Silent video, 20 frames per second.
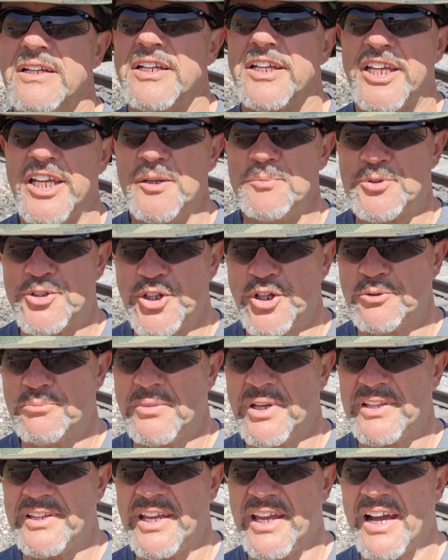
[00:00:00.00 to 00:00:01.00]
Keep shooting
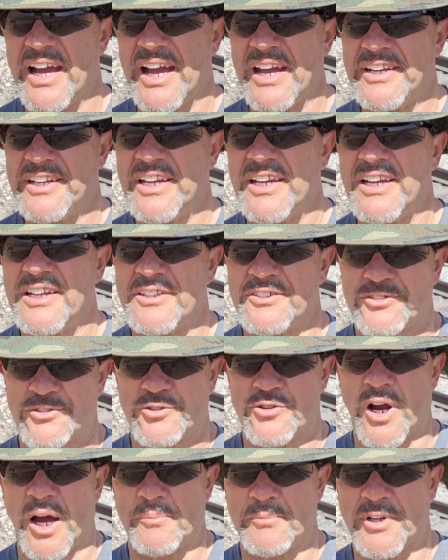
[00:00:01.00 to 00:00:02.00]
me the ideas.
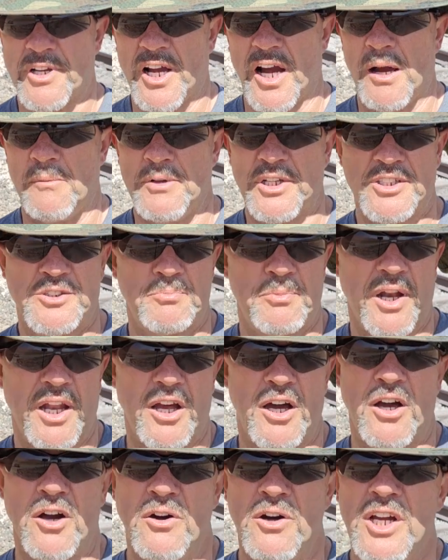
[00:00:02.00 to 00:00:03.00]
Drop in the comments
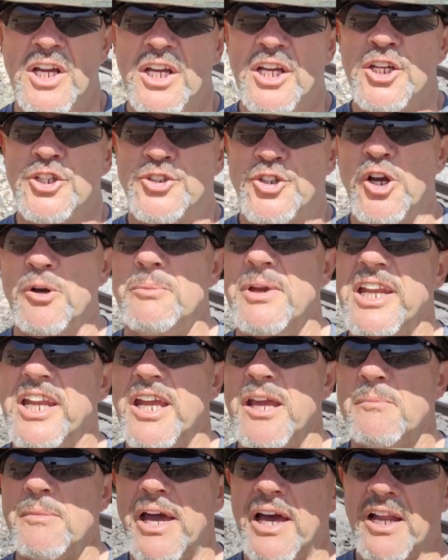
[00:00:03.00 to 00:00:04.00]
below. Shoot me an
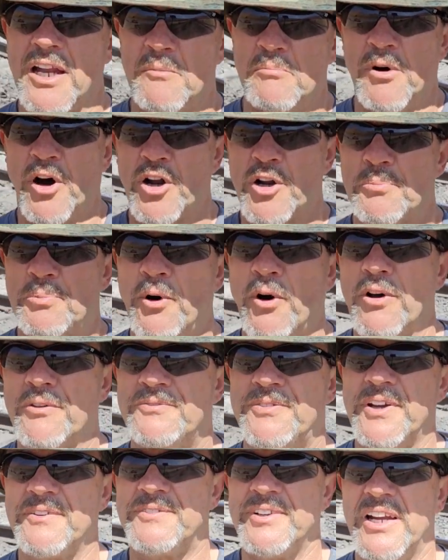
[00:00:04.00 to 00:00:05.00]
email at
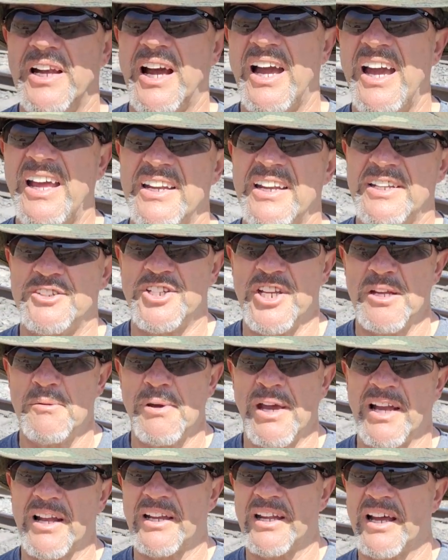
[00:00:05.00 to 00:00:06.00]

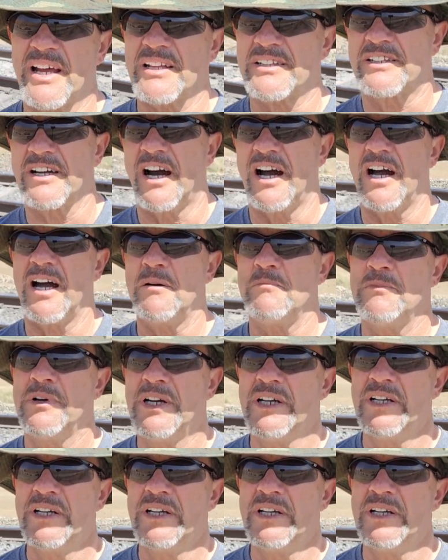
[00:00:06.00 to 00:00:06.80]
motorpoet59@gmail.com.